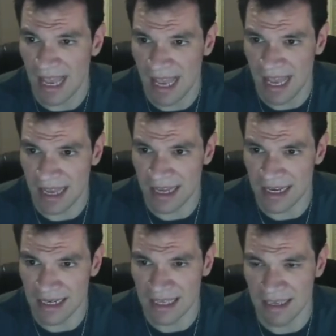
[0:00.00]

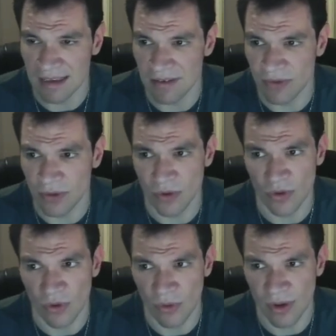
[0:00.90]
And if
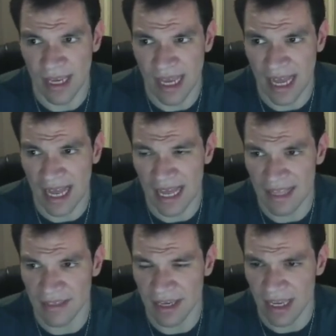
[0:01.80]
we
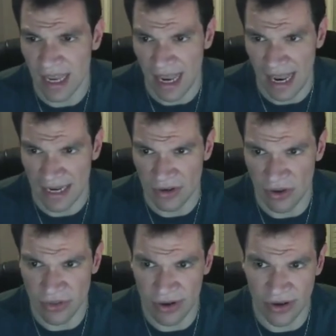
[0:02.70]
add
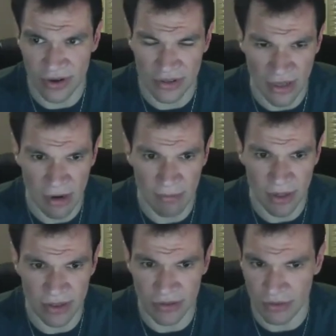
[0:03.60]
another
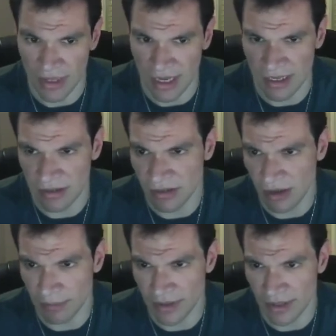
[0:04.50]
number to the
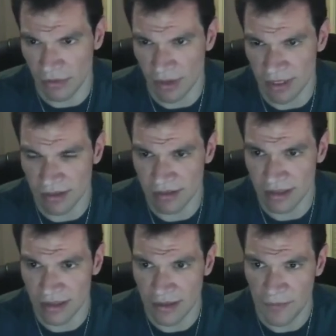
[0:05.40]
subsequence,
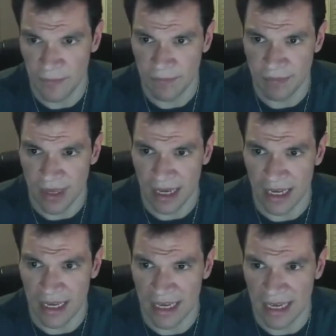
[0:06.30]

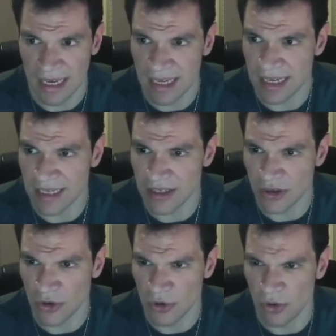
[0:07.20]
it
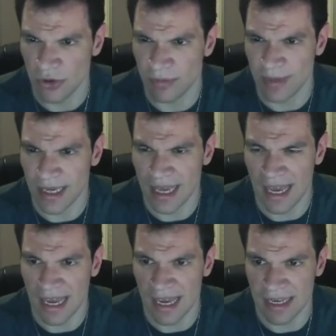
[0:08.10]
would be
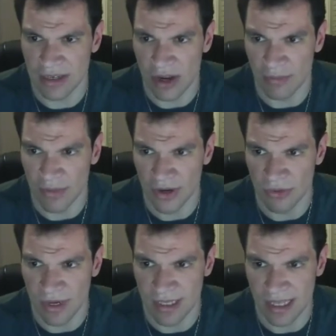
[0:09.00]
a number
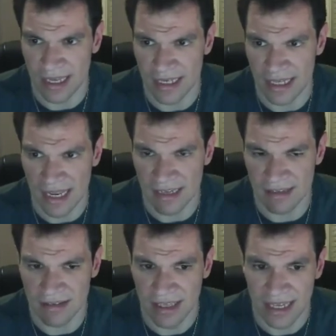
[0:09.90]
with index
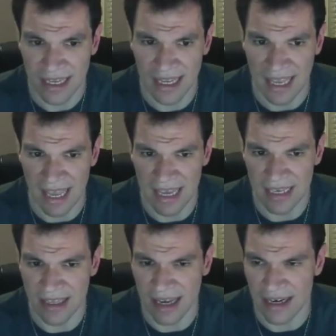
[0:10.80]

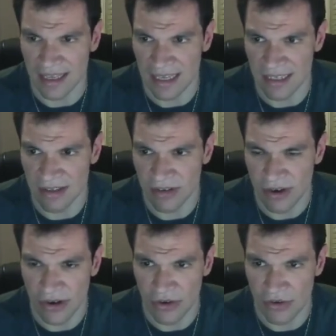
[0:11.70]
k that is
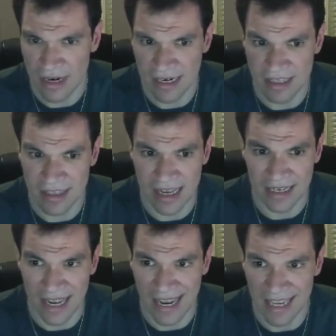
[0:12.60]
greater
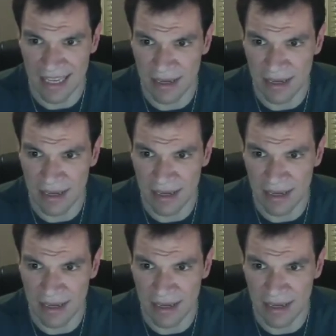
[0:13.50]
than I,